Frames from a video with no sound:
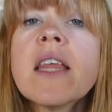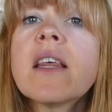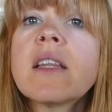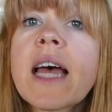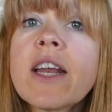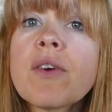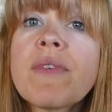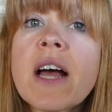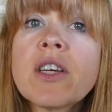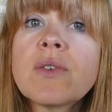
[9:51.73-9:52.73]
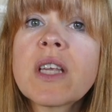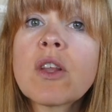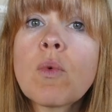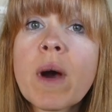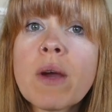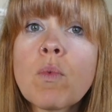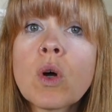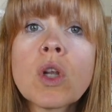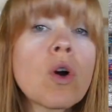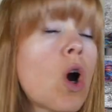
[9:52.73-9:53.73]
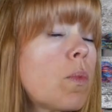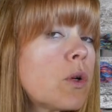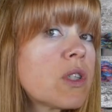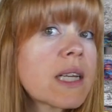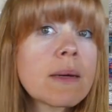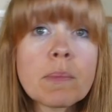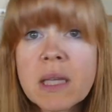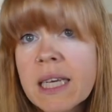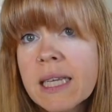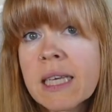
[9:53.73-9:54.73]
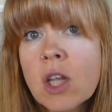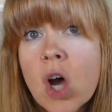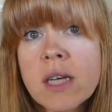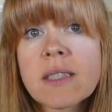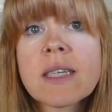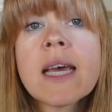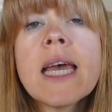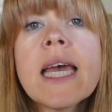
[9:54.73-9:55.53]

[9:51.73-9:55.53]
the lighter values in the white wool are almost completely lost.